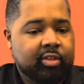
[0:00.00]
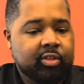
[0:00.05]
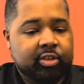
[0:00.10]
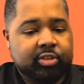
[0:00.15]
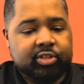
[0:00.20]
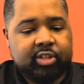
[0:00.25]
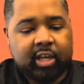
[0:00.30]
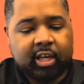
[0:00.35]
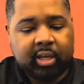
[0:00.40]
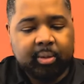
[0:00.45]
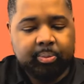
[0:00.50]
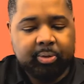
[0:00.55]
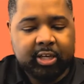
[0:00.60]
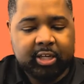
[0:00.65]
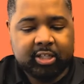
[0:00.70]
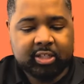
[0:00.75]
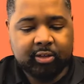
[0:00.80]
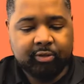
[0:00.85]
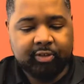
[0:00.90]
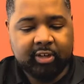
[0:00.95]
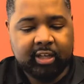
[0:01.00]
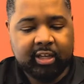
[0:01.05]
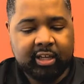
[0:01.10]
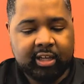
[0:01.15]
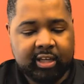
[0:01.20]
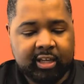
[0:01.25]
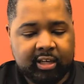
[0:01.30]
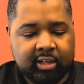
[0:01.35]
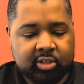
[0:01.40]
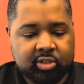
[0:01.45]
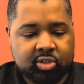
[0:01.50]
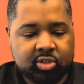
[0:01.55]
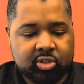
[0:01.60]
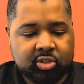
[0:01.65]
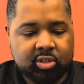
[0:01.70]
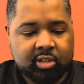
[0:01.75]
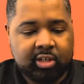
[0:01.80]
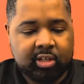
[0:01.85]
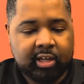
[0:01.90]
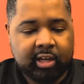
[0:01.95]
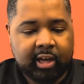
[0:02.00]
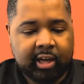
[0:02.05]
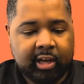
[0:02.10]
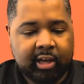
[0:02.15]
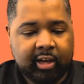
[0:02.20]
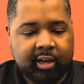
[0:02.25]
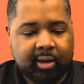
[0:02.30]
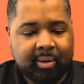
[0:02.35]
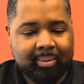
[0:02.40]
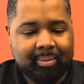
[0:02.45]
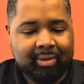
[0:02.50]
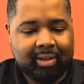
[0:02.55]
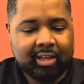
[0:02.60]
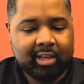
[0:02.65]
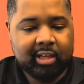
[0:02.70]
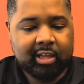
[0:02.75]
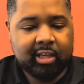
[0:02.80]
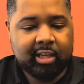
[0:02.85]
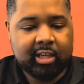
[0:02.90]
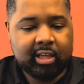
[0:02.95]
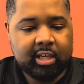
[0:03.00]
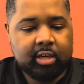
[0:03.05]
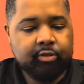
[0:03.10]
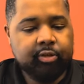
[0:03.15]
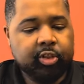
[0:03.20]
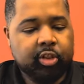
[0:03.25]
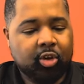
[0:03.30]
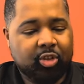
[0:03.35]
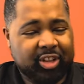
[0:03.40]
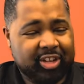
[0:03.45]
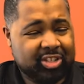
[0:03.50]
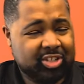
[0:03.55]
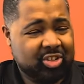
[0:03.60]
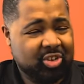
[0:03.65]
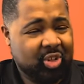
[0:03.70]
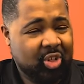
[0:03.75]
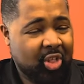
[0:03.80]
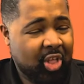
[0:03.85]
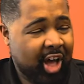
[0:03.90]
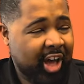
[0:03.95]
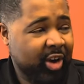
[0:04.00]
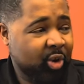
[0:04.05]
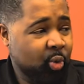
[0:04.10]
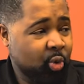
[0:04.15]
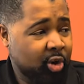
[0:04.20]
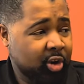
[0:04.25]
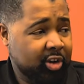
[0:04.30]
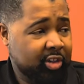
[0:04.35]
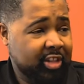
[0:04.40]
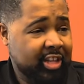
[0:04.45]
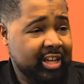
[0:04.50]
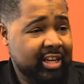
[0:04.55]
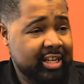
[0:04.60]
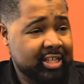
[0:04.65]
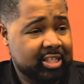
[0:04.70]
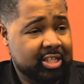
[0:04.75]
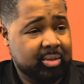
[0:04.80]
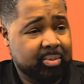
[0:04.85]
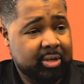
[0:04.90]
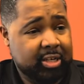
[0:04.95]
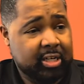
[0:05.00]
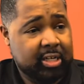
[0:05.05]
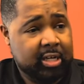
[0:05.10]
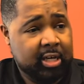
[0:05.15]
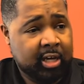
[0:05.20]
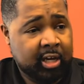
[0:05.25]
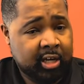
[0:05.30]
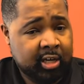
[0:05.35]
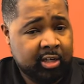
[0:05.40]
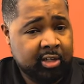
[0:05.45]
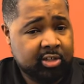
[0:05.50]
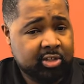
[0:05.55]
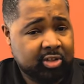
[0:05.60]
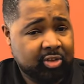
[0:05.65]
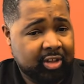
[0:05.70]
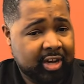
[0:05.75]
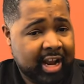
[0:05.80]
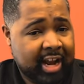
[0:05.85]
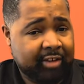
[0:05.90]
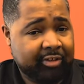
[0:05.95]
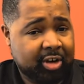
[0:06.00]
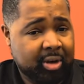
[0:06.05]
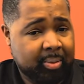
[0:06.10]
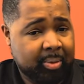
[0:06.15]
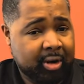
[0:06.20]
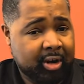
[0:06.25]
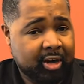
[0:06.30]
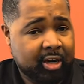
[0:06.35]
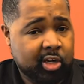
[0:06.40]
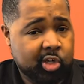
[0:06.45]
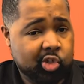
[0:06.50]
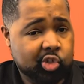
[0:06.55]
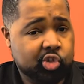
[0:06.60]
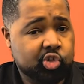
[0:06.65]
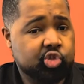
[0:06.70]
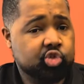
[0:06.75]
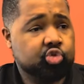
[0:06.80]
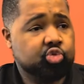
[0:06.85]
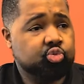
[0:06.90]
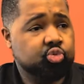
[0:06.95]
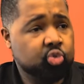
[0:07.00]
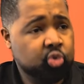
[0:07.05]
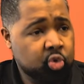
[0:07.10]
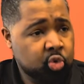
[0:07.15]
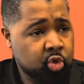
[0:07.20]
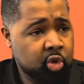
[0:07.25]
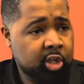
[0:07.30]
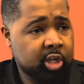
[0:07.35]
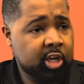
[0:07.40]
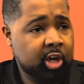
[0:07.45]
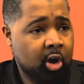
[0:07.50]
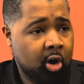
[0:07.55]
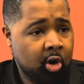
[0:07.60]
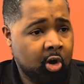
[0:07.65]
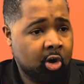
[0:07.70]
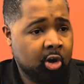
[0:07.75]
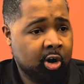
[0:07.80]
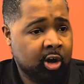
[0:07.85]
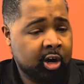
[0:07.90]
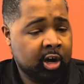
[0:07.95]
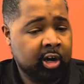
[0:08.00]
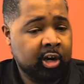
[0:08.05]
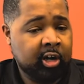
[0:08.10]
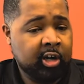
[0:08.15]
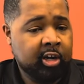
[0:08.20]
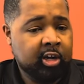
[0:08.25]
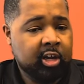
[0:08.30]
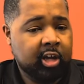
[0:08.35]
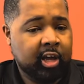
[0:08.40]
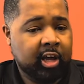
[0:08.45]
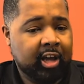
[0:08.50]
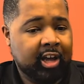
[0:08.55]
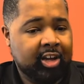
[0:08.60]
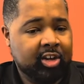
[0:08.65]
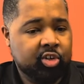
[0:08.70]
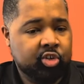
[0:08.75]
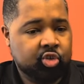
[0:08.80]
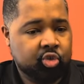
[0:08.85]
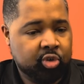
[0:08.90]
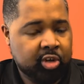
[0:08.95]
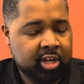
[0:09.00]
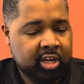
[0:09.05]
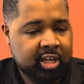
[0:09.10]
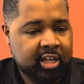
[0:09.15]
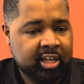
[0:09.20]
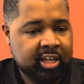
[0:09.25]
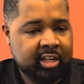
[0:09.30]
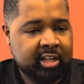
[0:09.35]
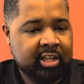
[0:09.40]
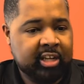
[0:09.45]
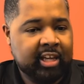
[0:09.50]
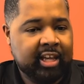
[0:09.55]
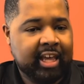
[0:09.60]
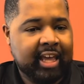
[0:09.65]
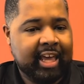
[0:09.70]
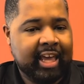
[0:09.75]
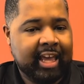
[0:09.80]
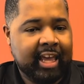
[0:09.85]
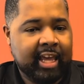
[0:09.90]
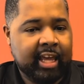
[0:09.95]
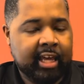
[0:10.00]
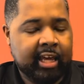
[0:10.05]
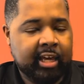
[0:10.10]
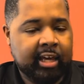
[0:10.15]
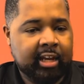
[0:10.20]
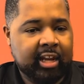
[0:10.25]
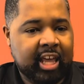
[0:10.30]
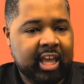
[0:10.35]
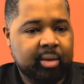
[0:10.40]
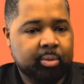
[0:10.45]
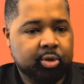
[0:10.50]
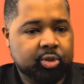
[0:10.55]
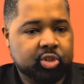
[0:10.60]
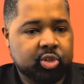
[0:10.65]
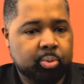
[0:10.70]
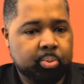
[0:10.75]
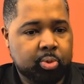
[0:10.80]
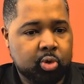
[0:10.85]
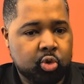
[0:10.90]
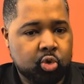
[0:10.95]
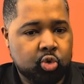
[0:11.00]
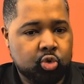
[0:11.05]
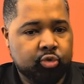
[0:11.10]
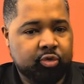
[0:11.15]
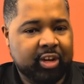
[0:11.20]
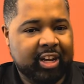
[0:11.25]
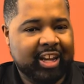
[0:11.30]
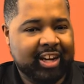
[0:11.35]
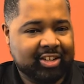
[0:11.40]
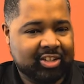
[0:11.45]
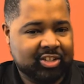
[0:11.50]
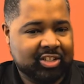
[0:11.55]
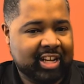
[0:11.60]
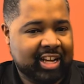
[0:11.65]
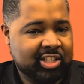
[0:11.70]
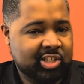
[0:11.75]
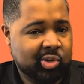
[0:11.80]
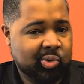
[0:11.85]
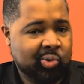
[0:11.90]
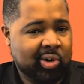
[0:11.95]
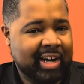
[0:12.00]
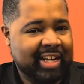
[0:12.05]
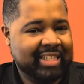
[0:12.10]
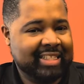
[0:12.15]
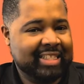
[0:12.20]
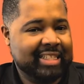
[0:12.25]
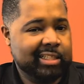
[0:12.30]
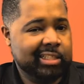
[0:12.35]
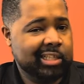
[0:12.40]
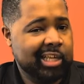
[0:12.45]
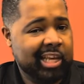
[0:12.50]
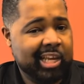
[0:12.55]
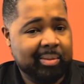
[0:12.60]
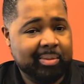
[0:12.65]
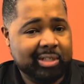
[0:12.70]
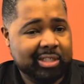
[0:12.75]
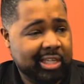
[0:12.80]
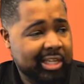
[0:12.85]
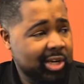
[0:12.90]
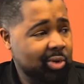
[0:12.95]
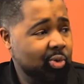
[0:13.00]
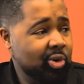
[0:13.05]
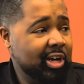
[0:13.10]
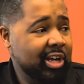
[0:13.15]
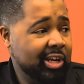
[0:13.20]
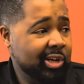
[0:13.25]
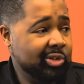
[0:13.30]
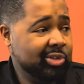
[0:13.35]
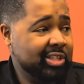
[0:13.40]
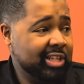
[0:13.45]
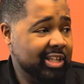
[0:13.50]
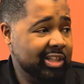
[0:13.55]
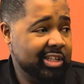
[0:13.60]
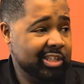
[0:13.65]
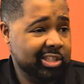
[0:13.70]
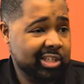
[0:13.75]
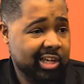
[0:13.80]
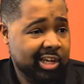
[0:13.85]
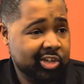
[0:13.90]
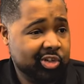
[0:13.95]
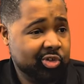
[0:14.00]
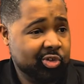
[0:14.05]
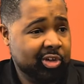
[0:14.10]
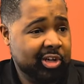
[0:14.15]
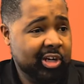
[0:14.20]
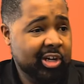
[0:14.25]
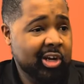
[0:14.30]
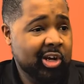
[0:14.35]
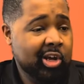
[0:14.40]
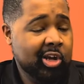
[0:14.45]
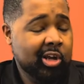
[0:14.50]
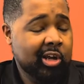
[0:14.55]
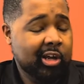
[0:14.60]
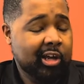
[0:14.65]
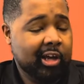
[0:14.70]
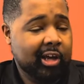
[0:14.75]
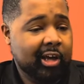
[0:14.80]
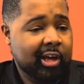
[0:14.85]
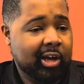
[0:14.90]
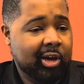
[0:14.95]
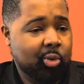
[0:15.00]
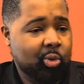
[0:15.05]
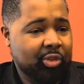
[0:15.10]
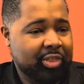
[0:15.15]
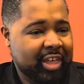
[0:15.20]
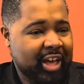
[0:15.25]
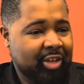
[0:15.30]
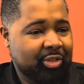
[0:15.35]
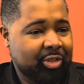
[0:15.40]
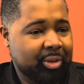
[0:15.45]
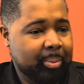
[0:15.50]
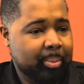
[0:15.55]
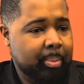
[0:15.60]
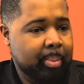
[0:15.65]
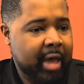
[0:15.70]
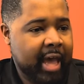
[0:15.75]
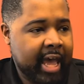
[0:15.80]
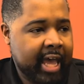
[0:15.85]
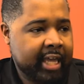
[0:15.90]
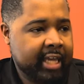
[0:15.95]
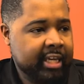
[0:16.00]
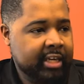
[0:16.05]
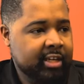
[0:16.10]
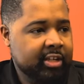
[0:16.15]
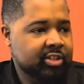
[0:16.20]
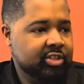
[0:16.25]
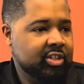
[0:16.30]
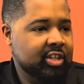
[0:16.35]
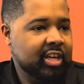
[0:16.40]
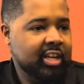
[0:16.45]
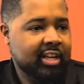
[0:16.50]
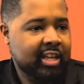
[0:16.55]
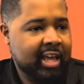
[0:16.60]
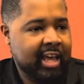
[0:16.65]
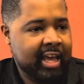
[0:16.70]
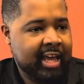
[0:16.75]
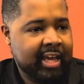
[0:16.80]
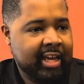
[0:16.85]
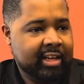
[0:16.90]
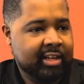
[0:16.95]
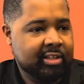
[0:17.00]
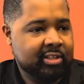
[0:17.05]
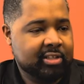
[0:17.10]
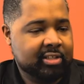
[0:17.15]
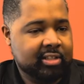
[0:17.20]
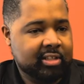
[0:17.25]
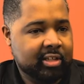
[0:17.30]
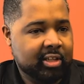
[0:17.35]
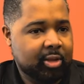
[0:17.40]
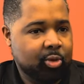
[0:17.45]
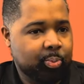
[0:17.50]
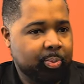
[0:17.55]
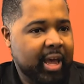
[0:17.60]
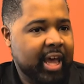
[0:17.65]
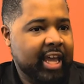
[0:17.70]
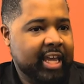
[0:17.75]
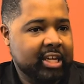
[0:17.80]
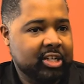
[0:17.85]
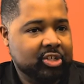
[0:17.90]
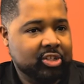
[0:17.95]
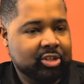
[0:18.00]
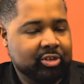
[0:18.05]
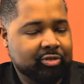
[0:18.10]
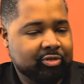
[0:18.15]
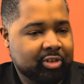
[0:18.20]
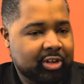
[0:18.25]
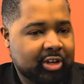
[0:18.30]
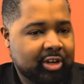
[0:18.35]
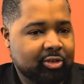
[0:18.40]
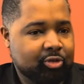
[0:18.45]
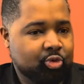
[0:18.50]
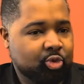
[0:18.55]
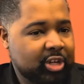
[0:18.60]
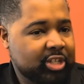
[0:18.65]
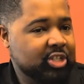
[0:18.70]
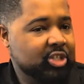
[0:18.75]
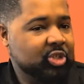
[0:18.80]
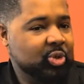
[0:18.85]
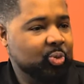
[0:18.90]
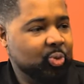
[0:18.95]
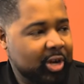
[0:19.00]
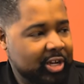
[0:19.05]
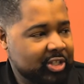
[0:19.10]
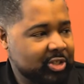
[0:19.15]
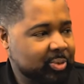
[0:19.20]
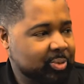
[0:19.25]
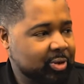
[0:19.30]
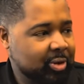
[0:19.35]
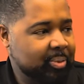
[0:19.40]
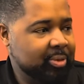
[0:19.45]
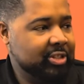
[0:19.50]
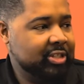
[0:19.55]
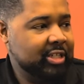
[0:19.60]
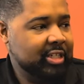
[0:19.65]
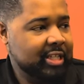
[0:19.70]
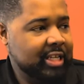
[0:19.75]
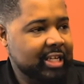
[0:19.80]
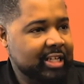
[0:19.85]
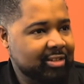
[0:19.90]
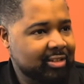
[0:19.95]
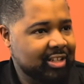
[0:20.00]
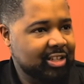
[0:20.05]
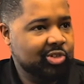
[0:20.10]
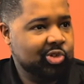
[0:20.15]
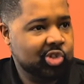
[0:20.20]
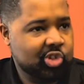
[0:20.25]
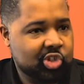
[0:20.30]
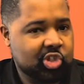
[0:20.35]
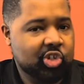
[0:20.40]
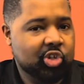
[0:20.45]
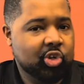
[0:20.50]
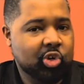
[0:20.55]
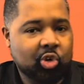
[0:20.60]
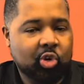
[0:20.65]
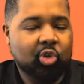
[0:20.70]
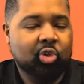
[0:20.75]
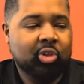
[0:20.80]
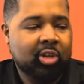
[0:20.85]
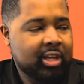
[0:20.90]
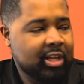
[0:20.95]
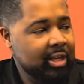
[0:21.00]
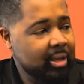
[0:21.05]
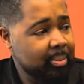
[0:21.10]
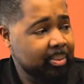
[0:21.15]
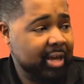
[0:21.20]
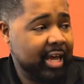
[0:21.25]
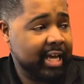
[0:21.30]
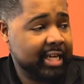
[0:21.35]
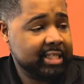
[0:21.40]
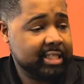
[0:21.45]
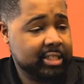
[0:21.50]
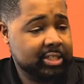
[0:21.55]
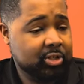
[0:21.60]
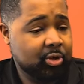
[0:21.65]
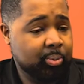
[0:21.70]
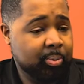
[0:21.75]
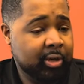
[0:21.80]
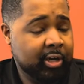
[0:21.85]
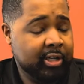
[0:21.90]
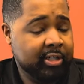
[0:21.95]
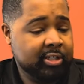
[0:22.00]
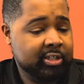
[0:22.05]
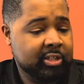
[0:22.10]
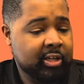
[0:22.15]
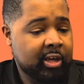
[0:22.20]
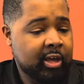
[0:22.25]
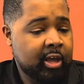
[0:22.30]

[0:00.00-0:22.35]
The second piece of it is, um, even though there's still a lot of work that needs to be done so that African Americans truly are uh, treated and able to move and exercise their rights the same as anyone else in this country, uh, without the baggage that has the baggage of, of racism, white supremacy that, that still impacts us so much.